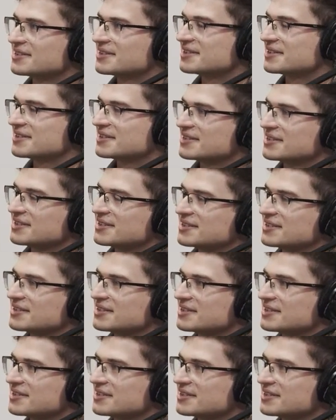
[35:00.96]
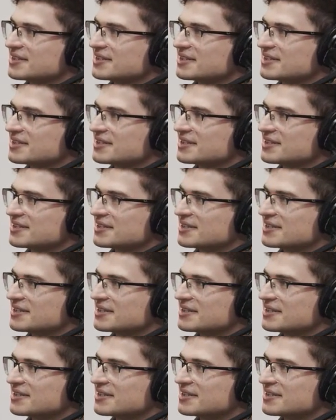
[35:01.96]

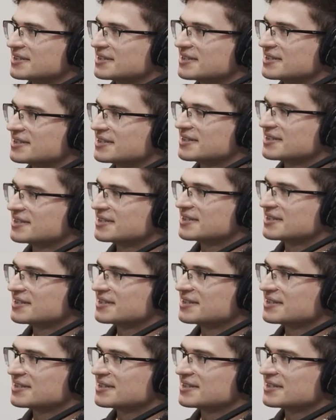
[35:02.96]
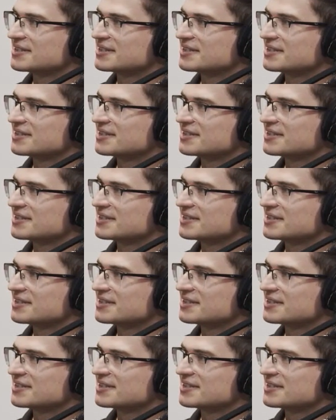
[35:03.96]
This person isn't speaking.